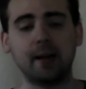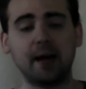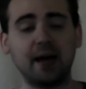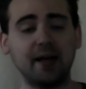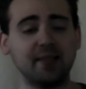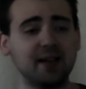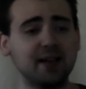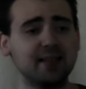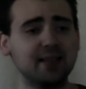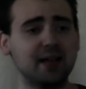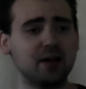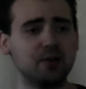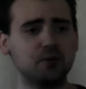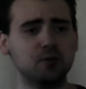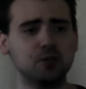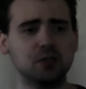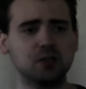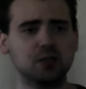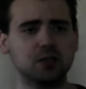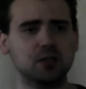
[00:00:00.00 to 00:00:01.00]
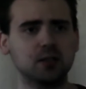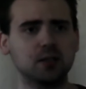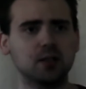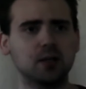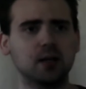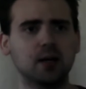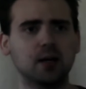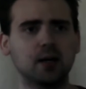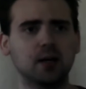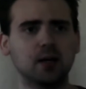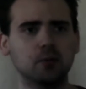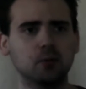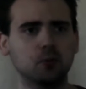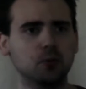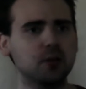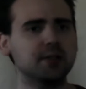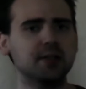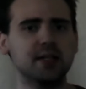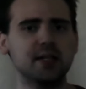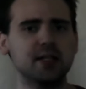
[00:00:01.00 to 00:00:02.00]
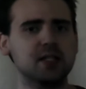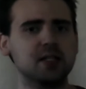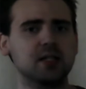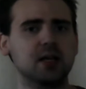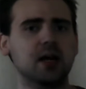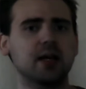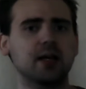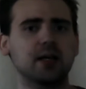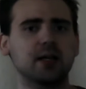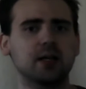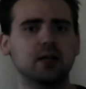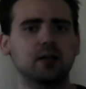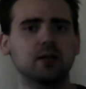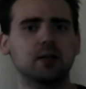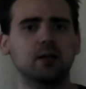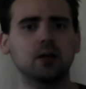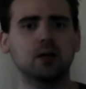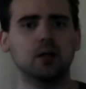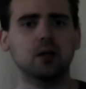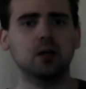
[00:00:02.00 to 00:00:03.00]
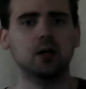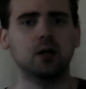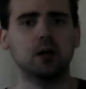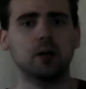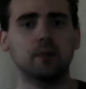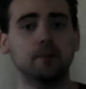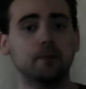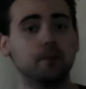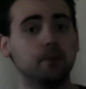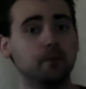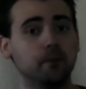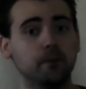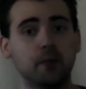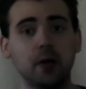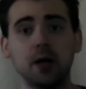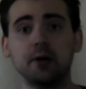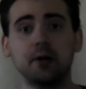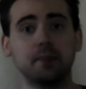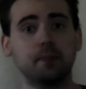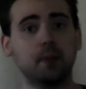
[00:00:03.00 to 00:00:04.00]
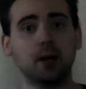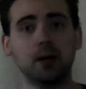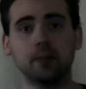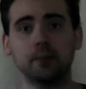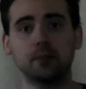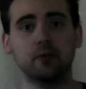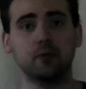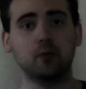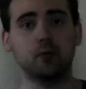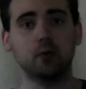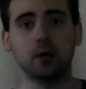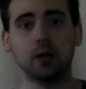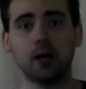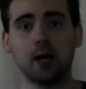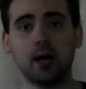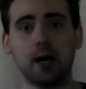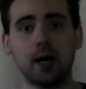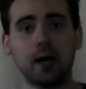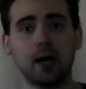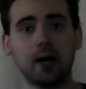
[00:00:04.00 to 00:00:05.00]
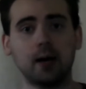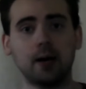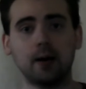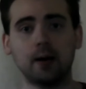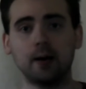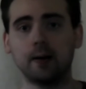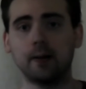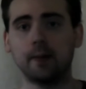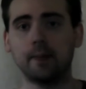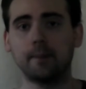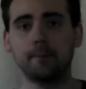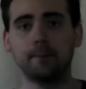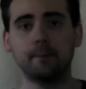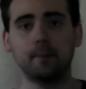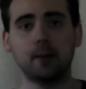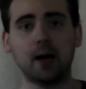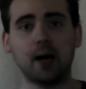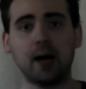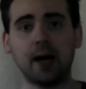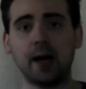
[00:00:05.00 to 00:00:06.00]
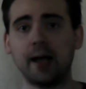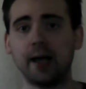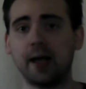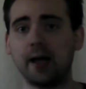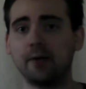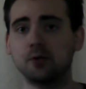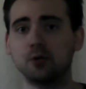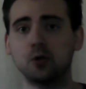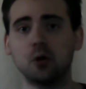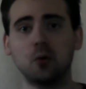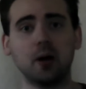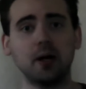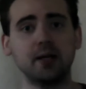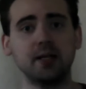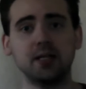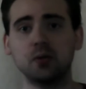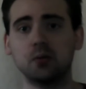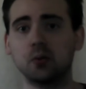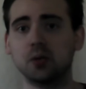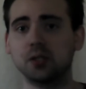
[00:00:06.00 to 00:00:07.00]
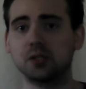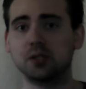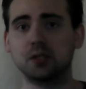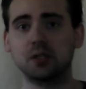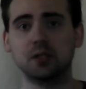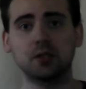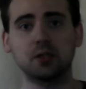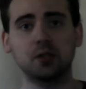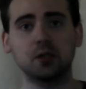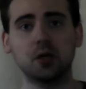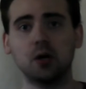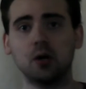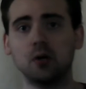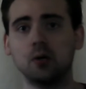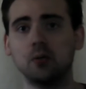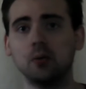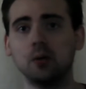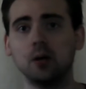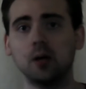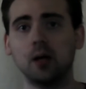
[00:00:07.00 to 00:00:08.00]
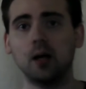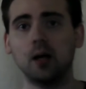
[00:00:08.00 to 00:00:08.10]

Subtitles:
I thought that was really exciting. Very pumped for it. I have no idea where it's going to go,